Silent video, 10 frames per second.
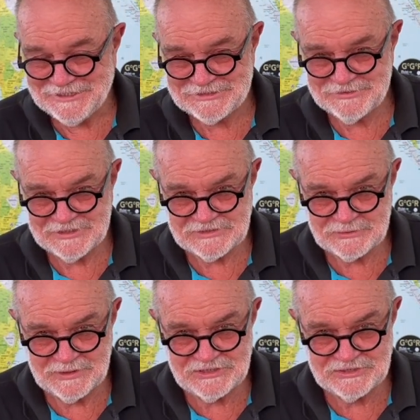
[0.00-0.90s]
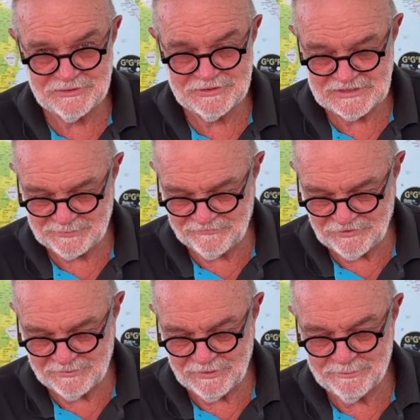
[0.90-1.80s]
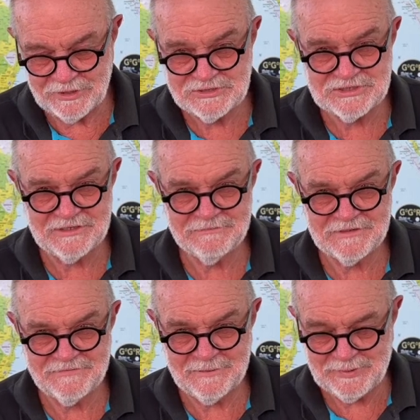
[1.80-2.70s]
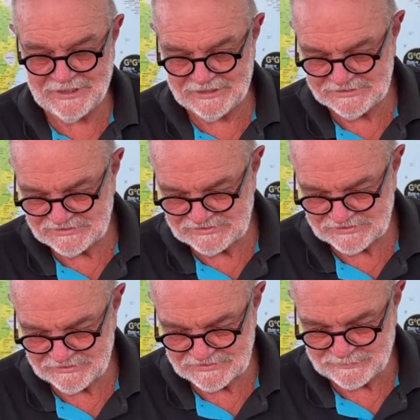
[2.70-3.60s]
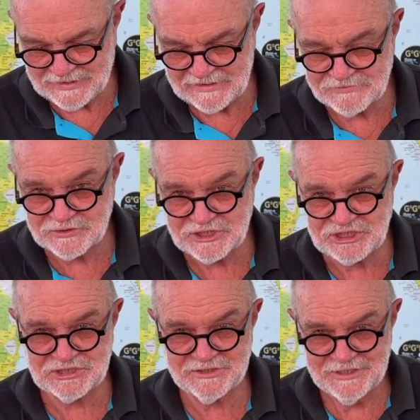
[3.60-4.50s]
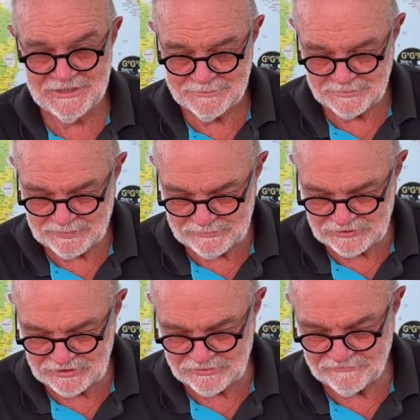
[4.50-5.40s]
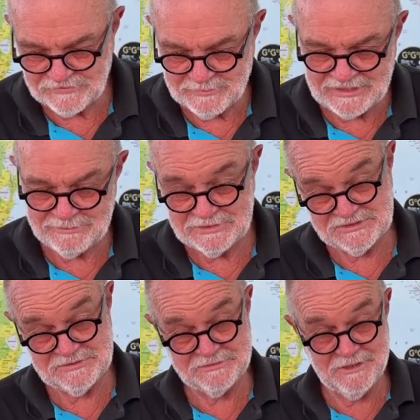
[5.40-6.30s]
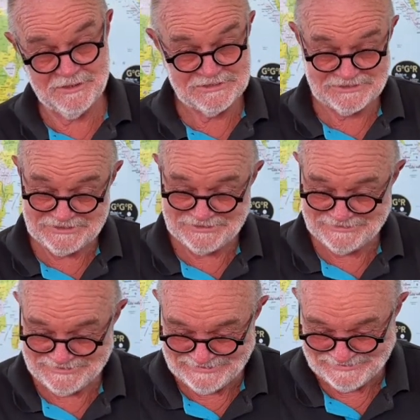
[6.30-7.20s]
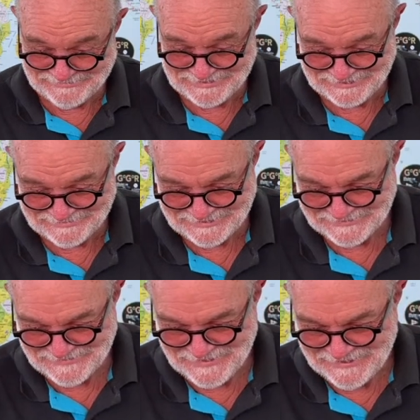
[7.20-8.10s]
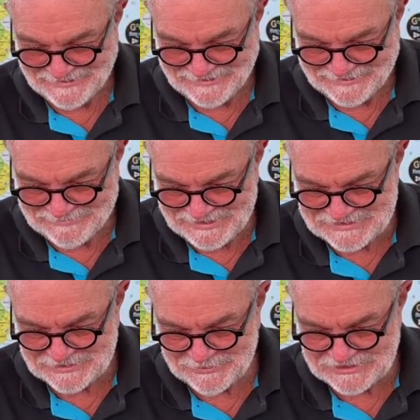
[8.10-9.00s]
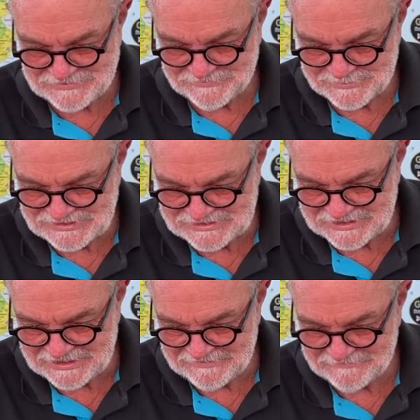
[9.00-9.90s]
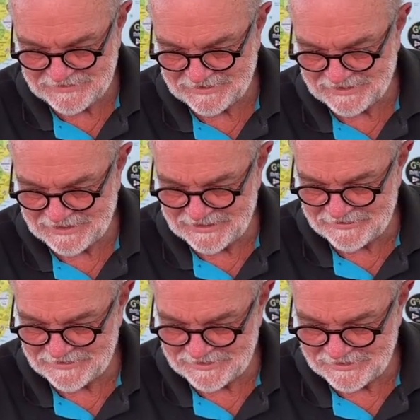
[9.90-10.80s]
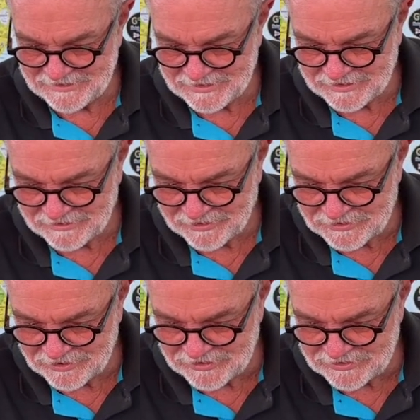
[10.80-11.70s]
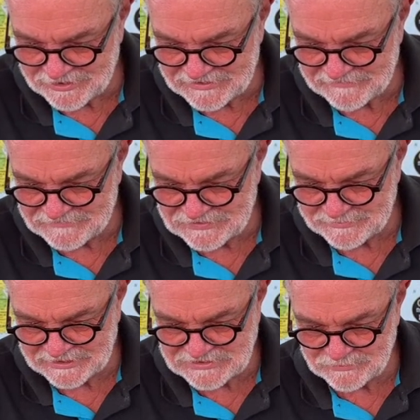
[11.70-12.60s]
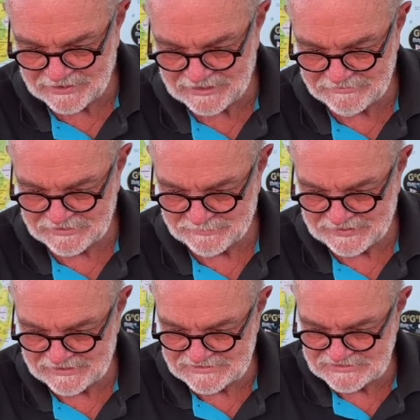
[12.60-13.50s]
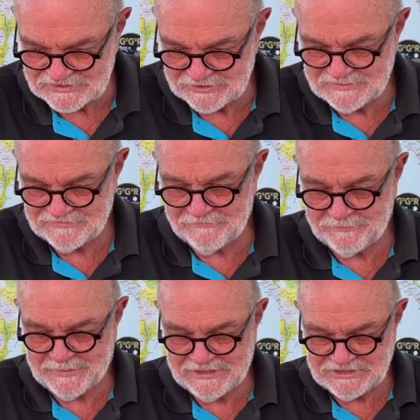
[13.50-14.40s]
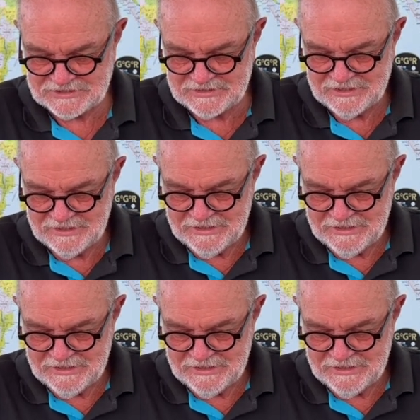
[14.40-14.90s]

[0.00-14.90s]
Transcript: 2022, and that's provided by Boat Shed, one of our partners. So it's part of tradition, but people don't do it for the money, but it's still nice, Anyway, here's a question from Steve. I know you don't give too much away with the competitors in terms of information,